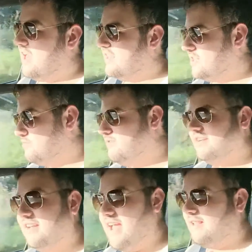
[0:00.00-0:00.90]
and this
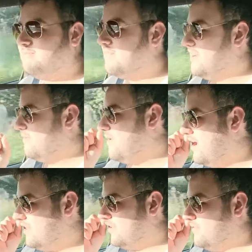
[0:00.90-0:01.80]
really helped me a
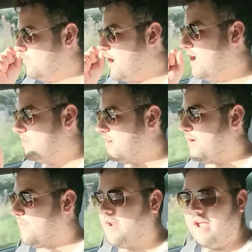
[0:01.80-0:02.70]
while
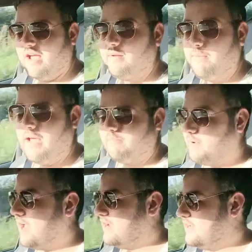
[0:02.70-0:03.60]
ago when I had a
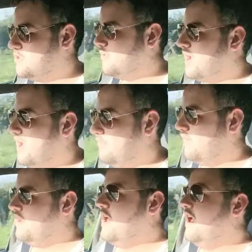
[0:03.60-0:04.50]
bad back, is you
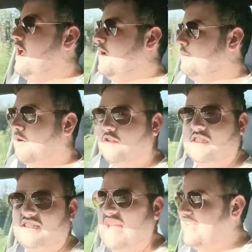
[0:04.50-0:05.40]
have
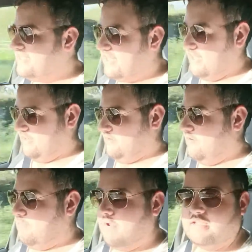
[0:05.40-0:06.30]
pulsating
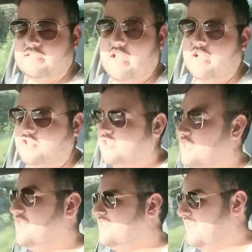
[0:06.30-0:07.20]

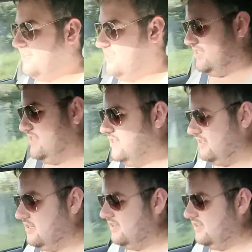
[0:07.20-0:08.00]
massaging seats.